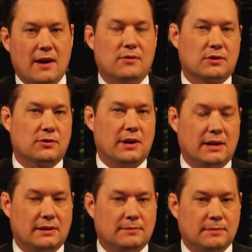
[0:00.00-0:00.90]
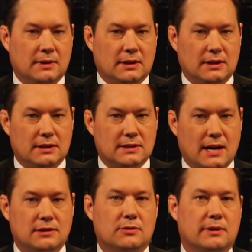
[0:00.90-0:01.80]
ever created, is
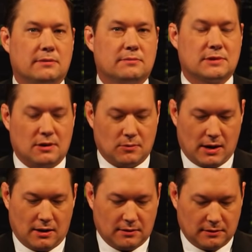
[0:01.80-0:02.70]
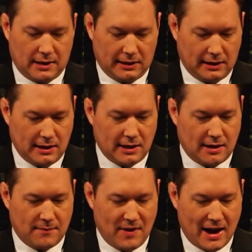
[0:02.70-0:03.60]
not doing so well lately.
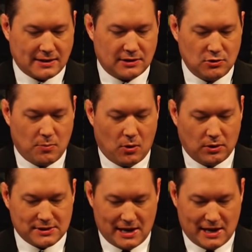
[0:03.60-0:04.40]
In fact, a new poll is